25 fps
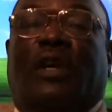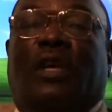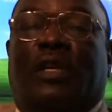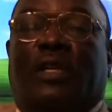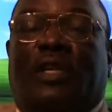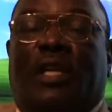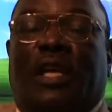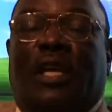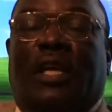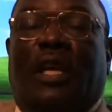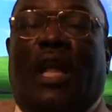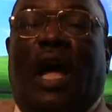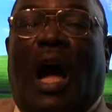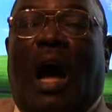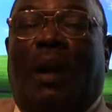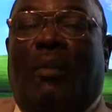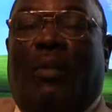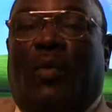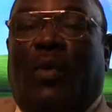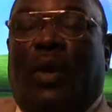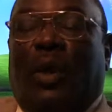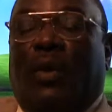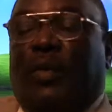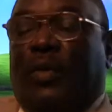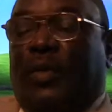continue to
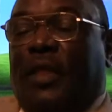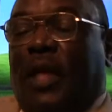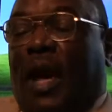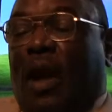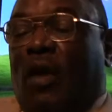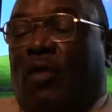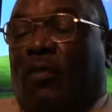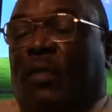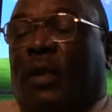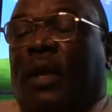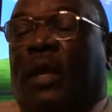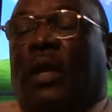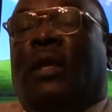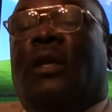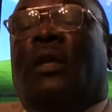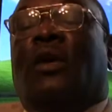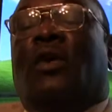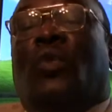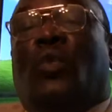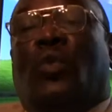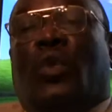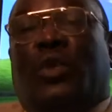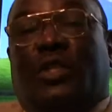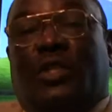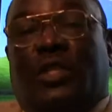operate without me,
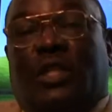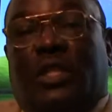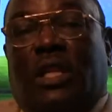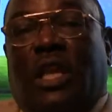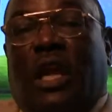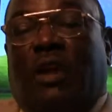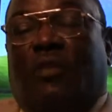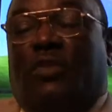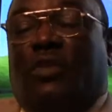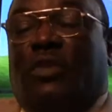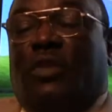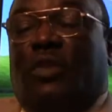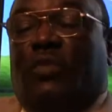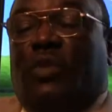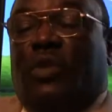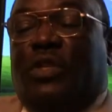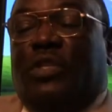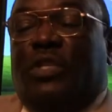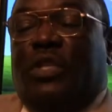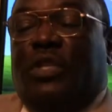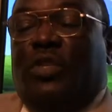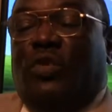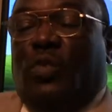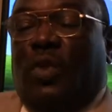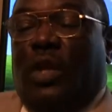which is leveraging
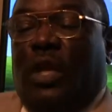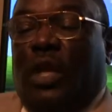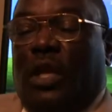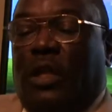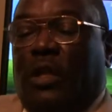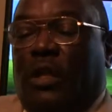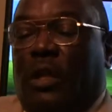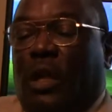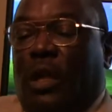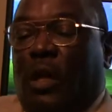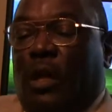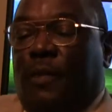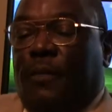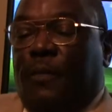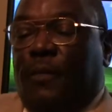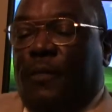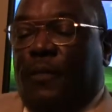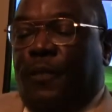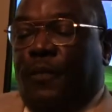residual income.